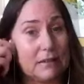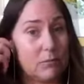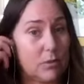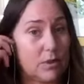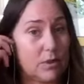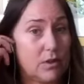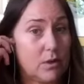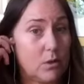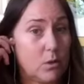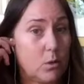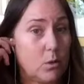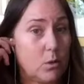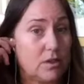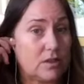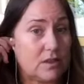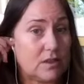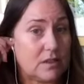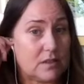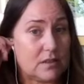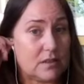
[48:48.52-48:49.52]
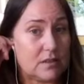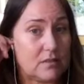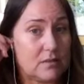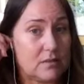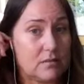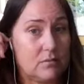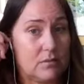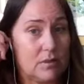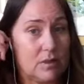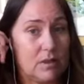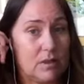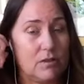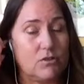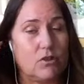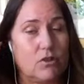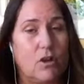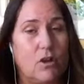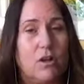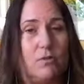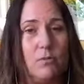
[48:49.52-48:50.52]
with their horses,
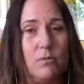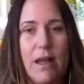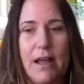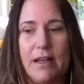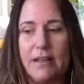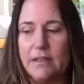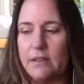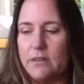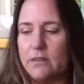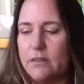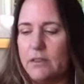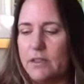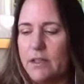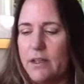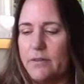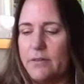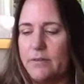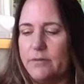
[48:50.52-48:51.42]
drawn wagon. Yeah.